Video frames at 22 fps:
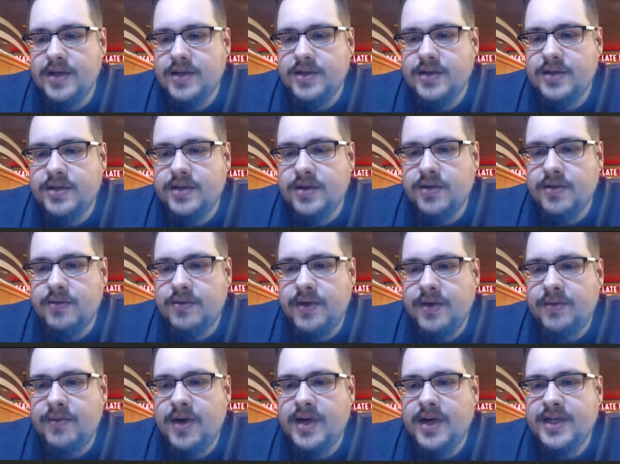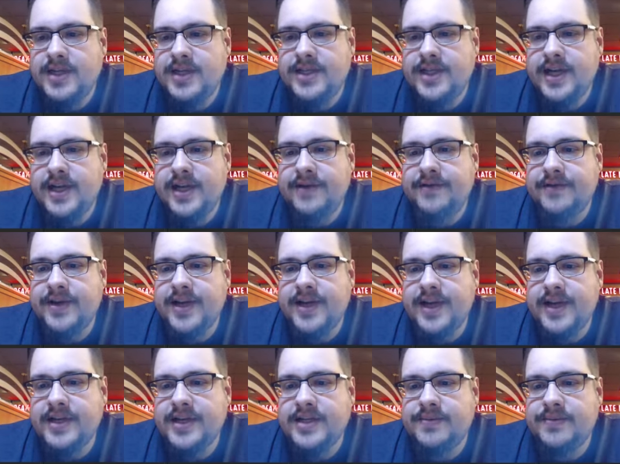So we want to check if a
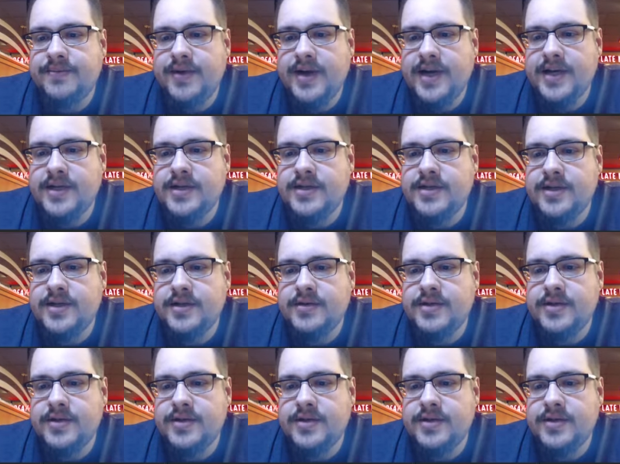key is pressed,